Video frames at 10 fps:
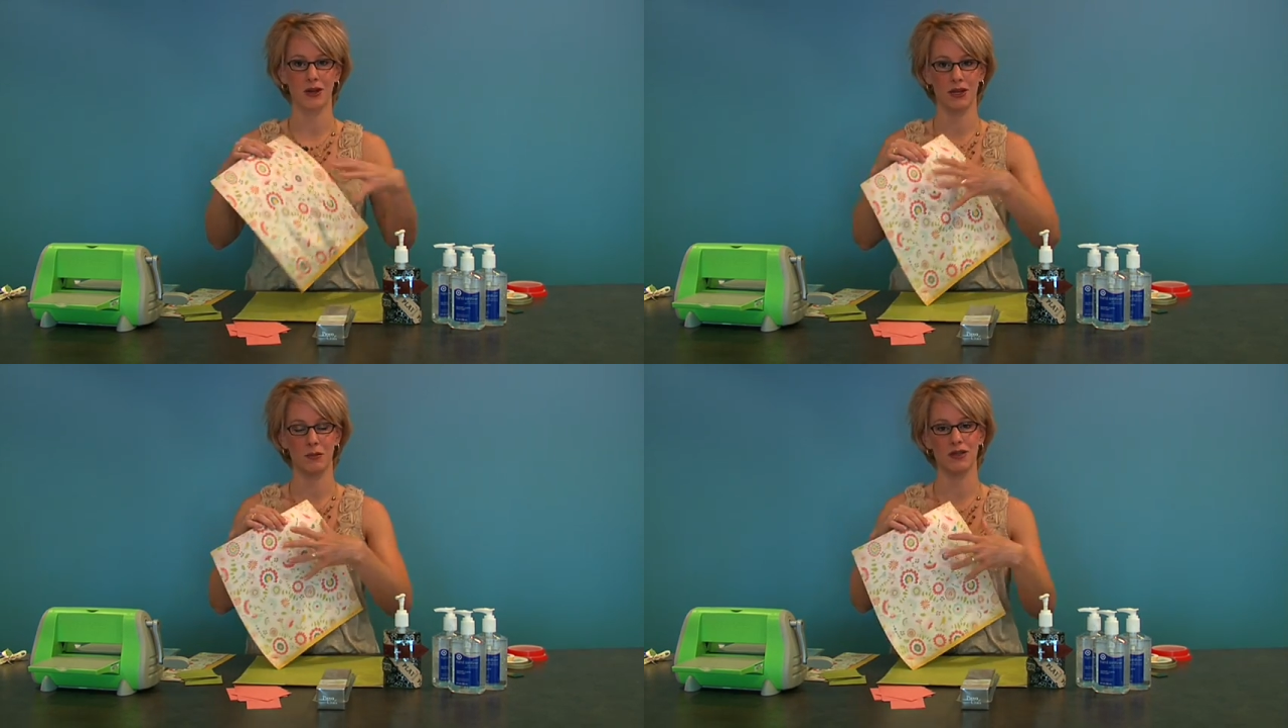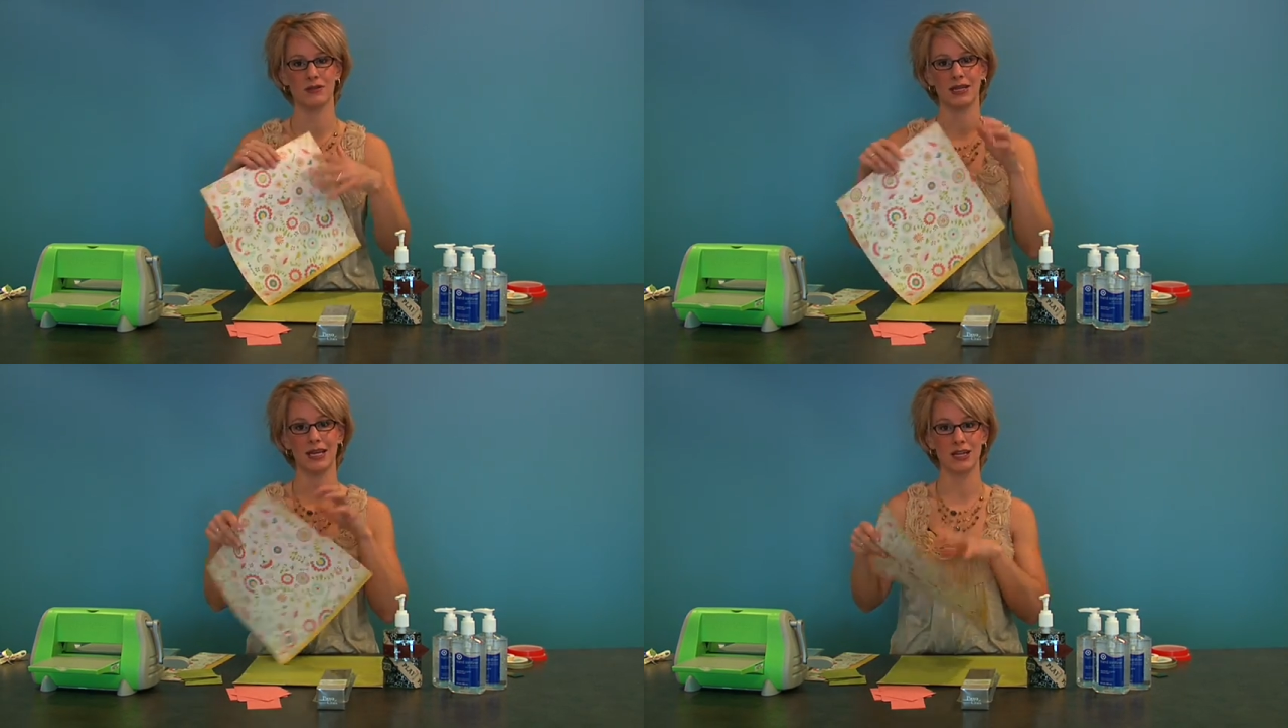I'm going to be
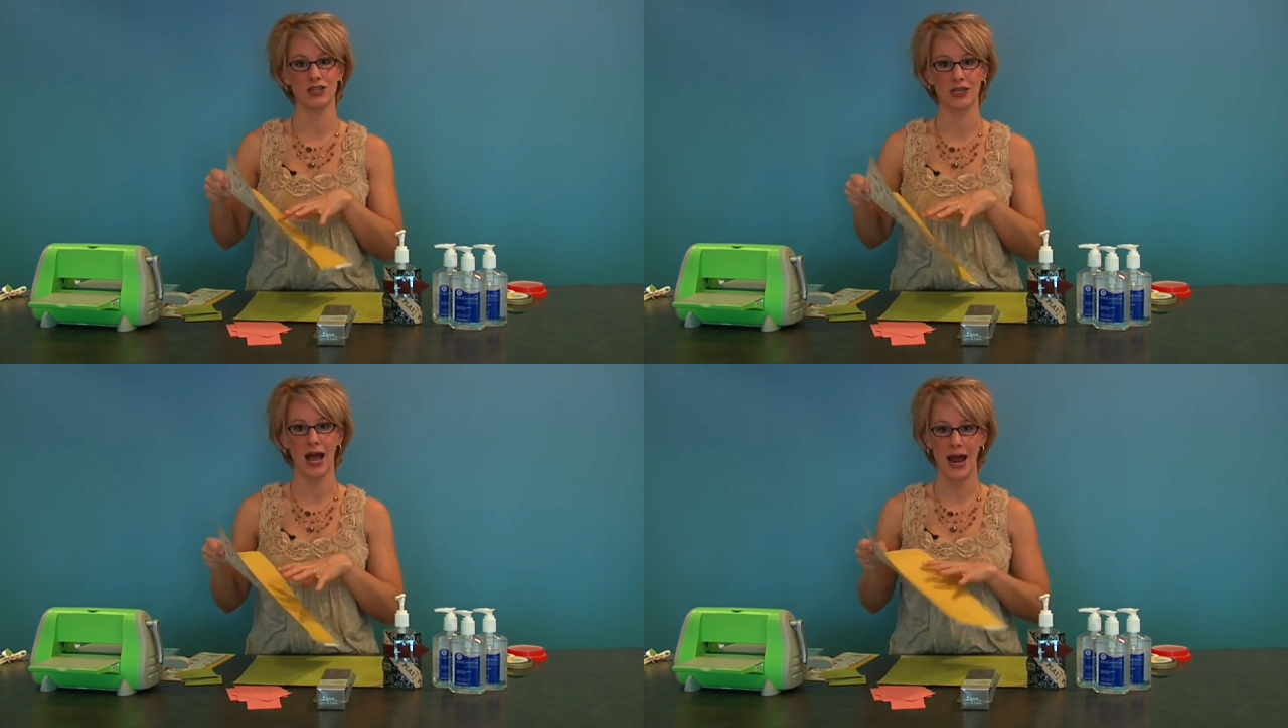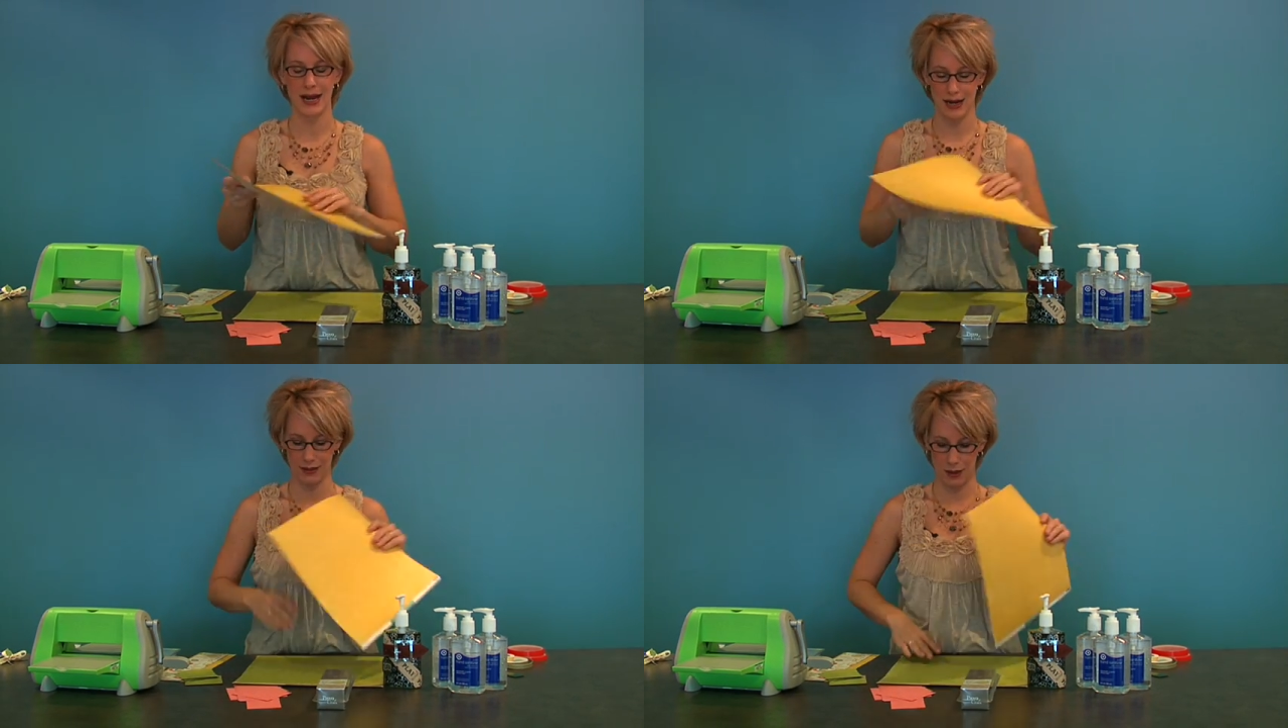using each
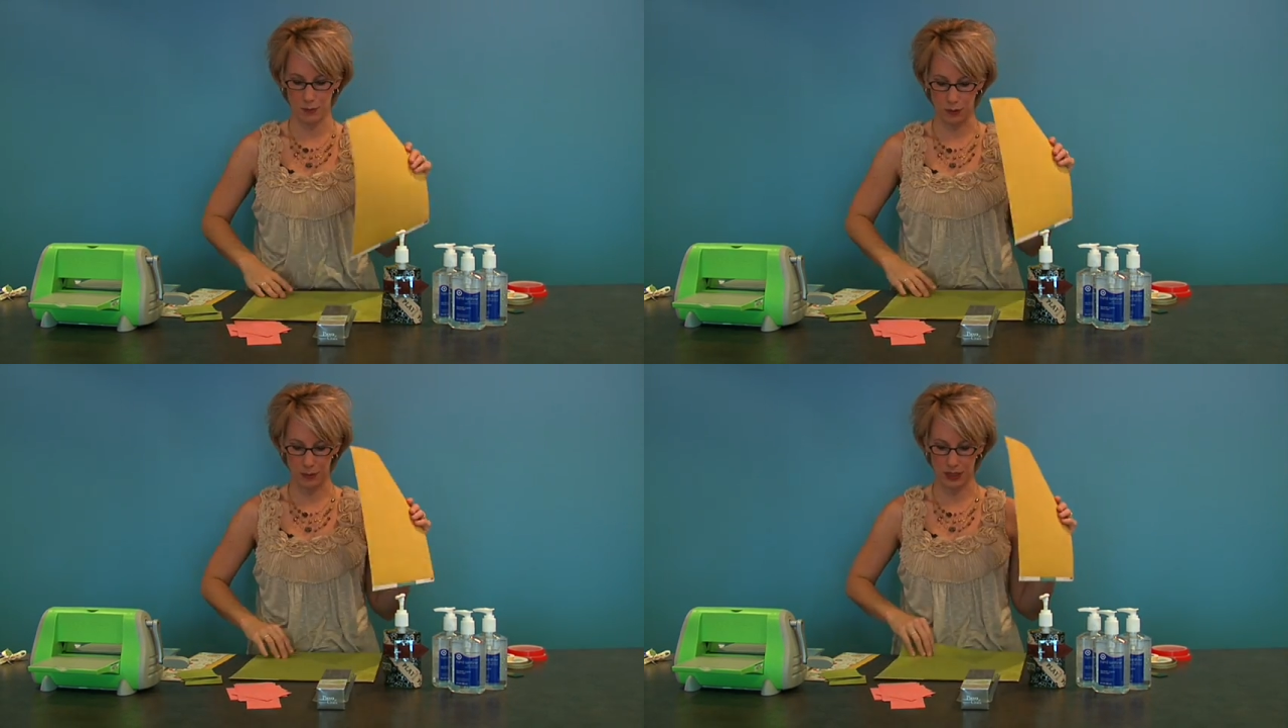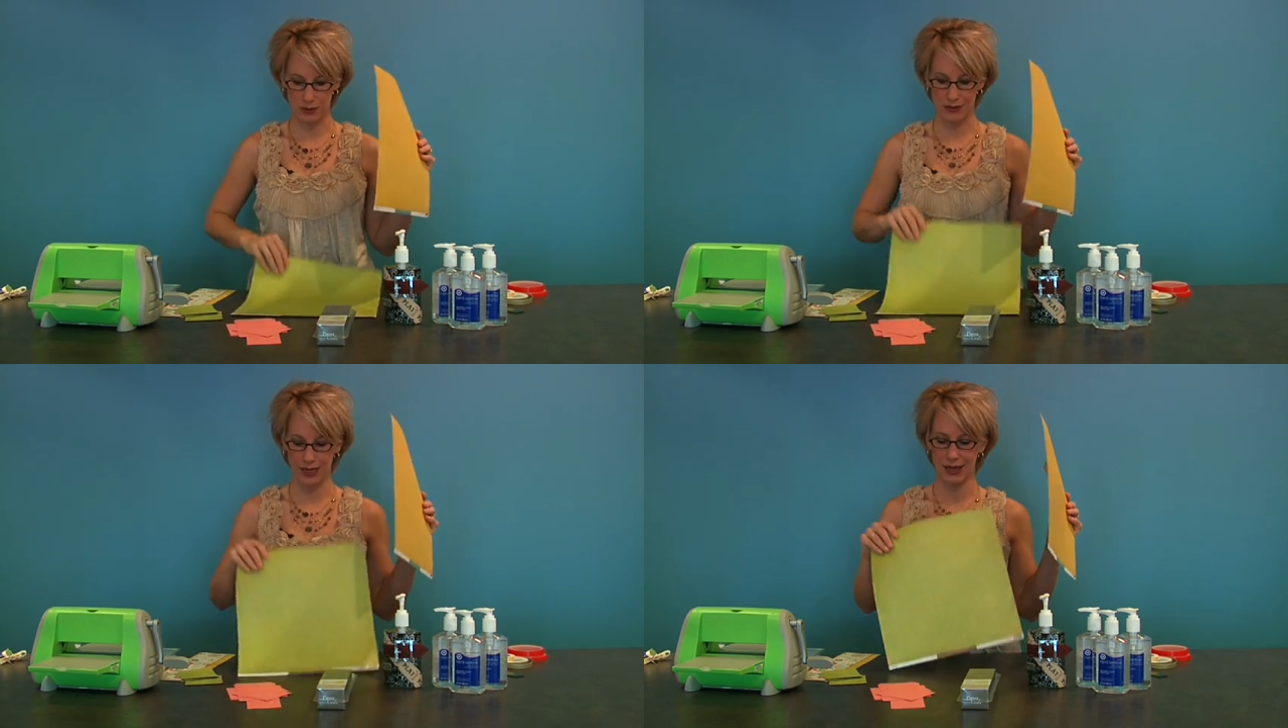side, and then we'll be
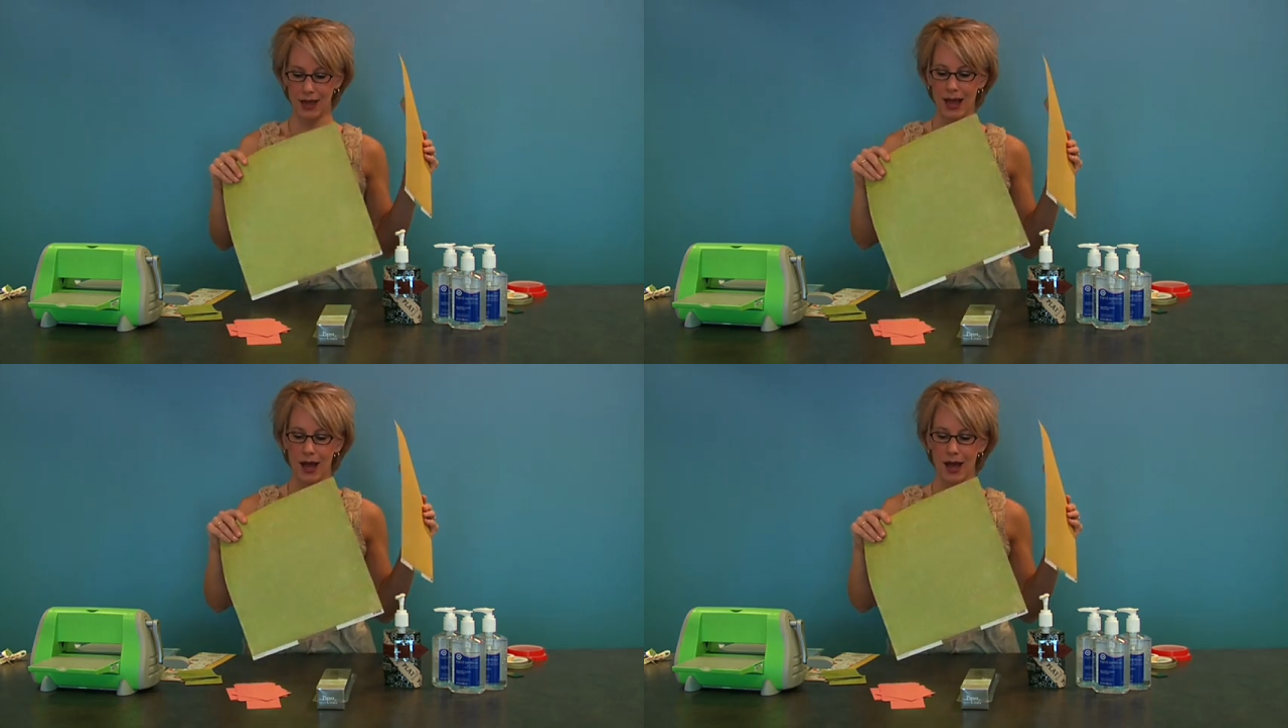using